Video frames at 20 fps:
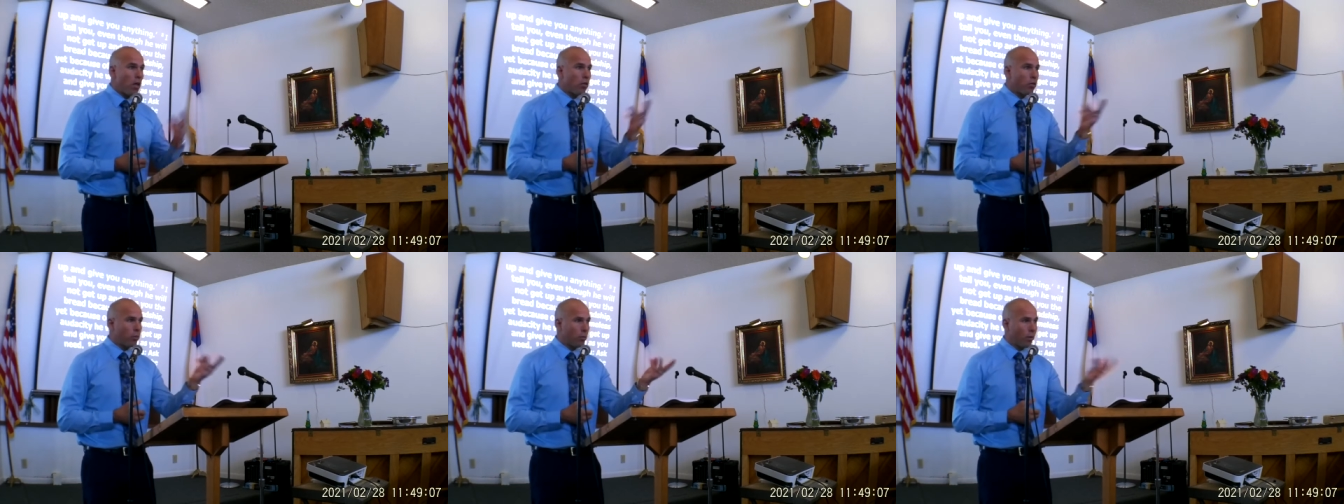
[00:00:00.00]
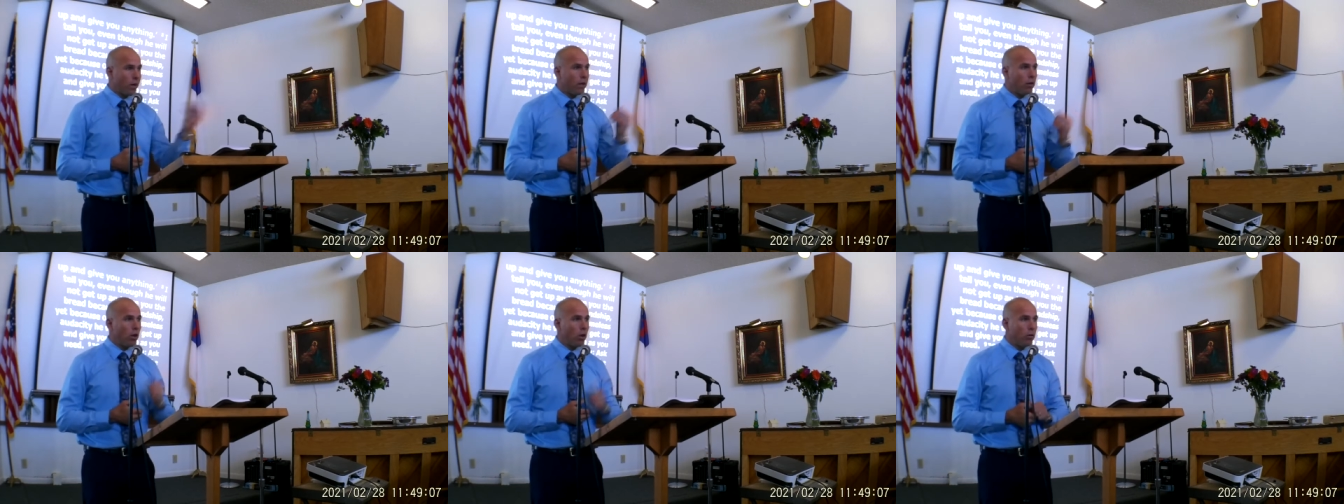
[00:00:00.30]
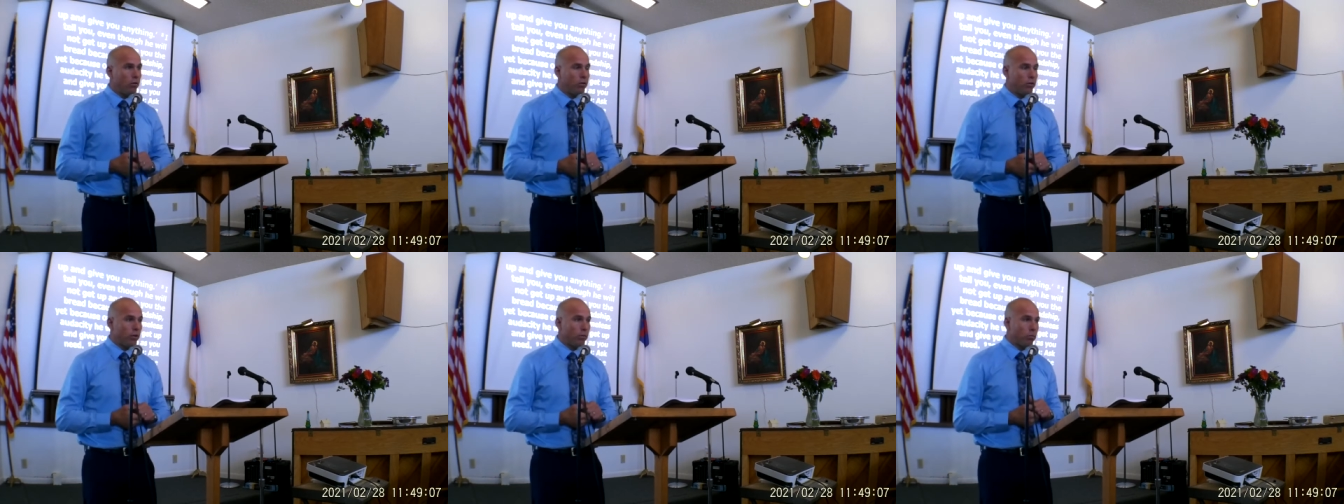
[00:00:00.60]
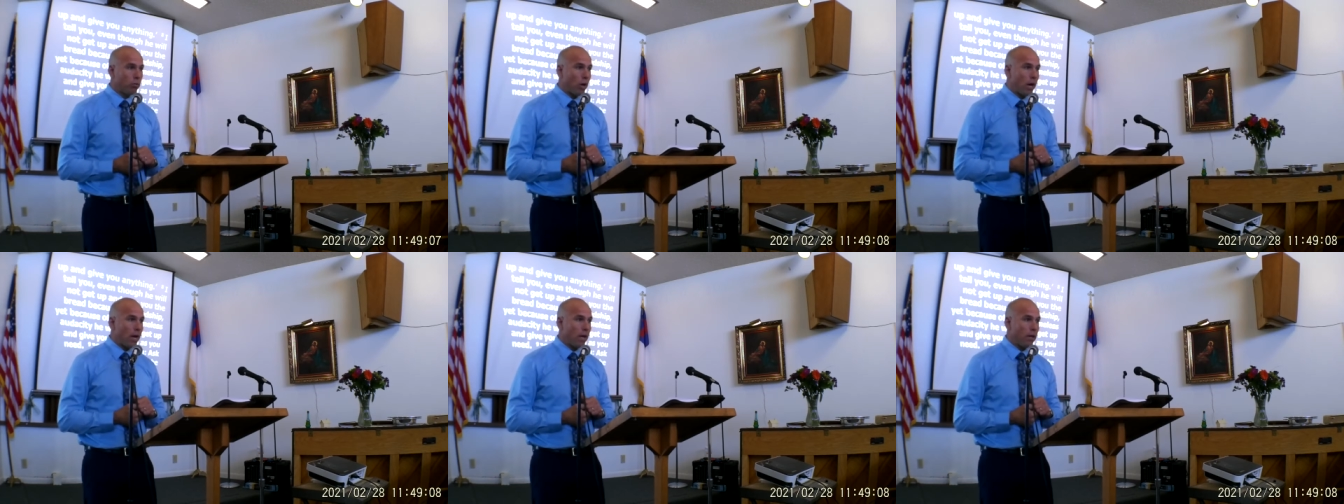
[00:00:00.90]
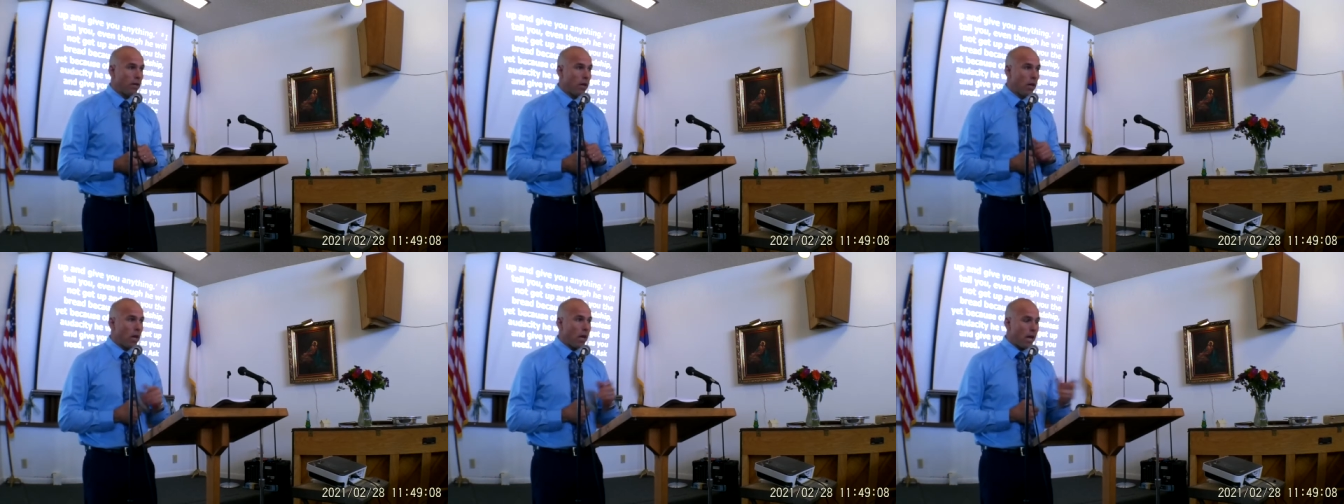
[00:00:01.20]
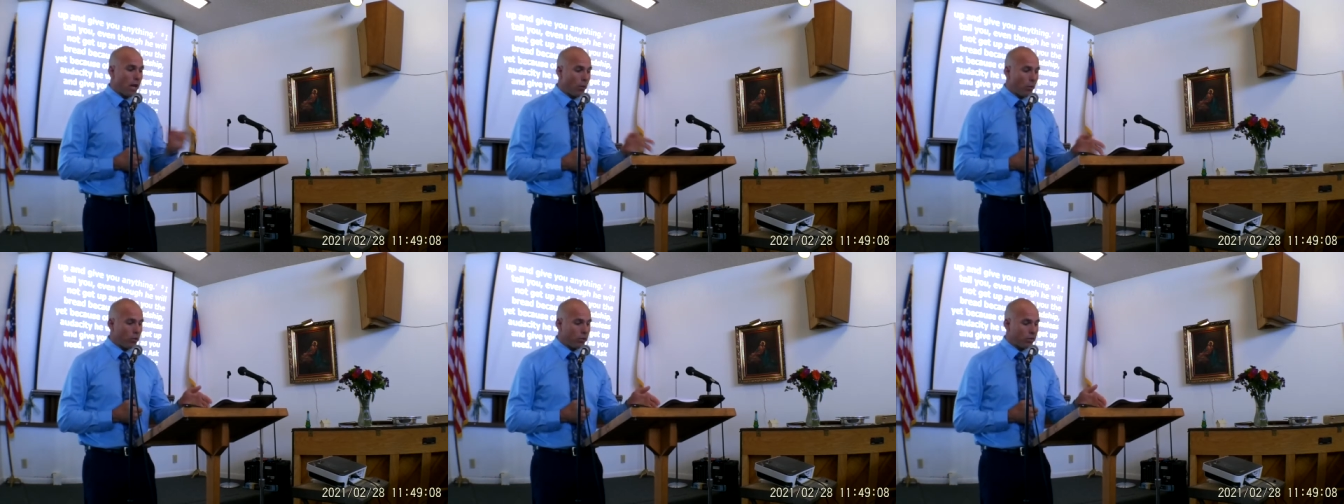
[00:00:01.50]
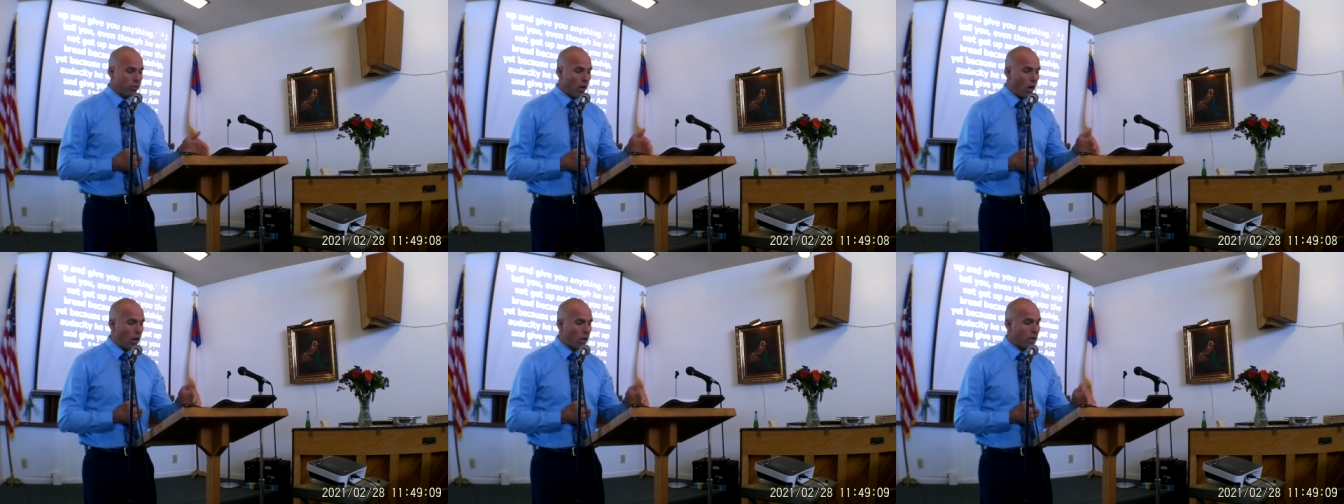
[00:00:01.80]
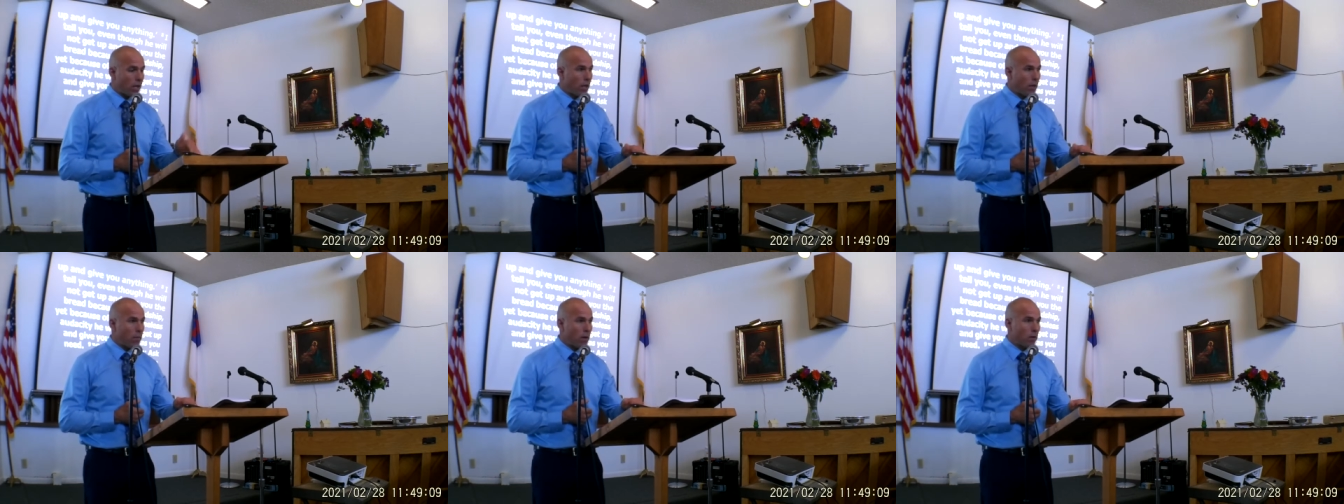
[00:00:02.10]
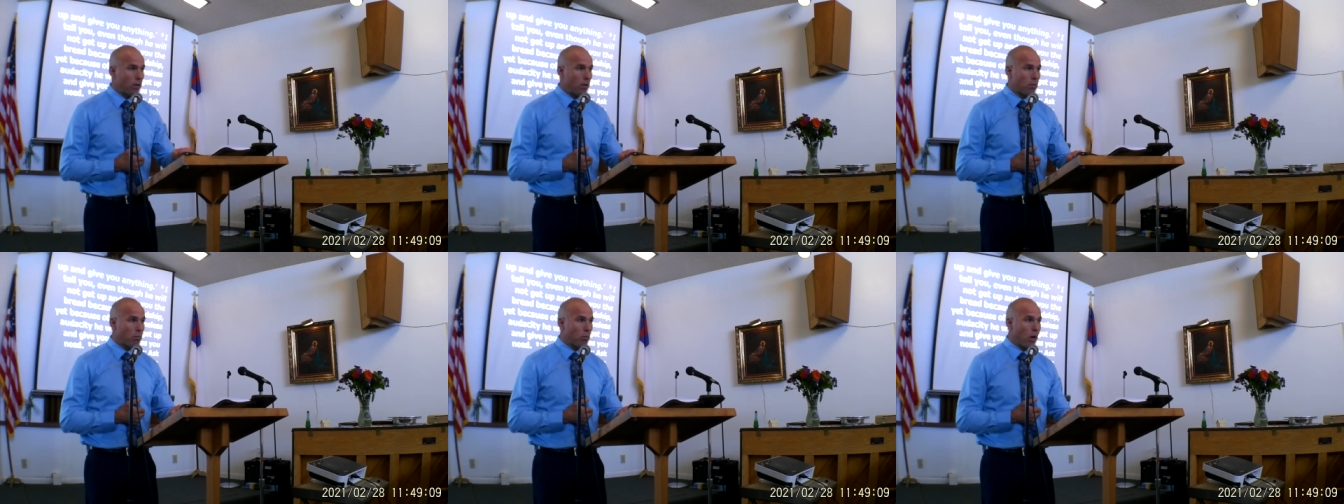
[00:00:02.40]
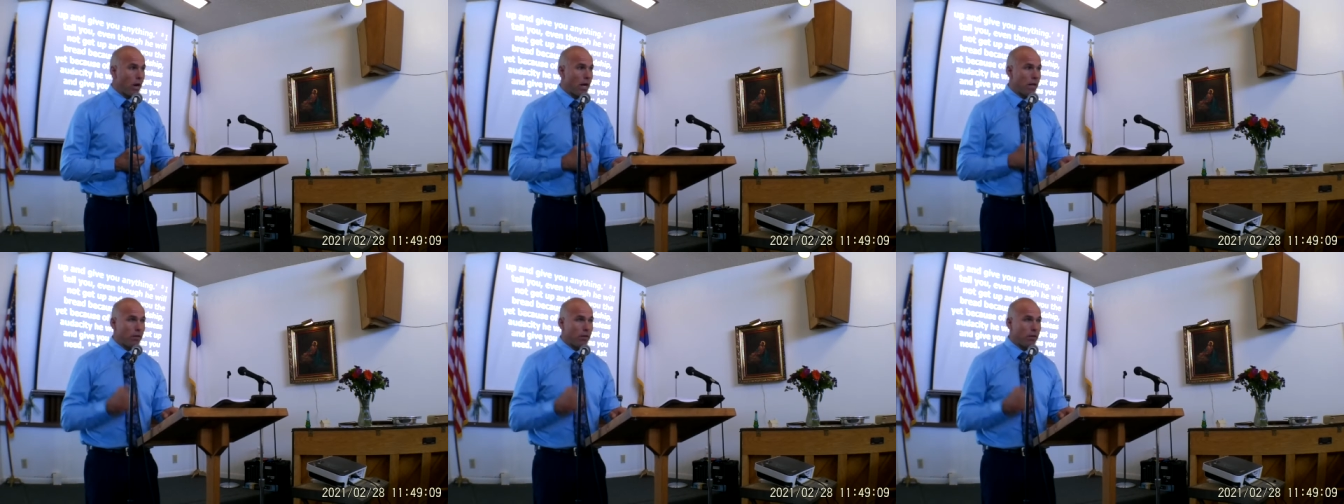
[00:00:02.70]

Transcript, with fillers: three loaves of bread. It was talking about the bread,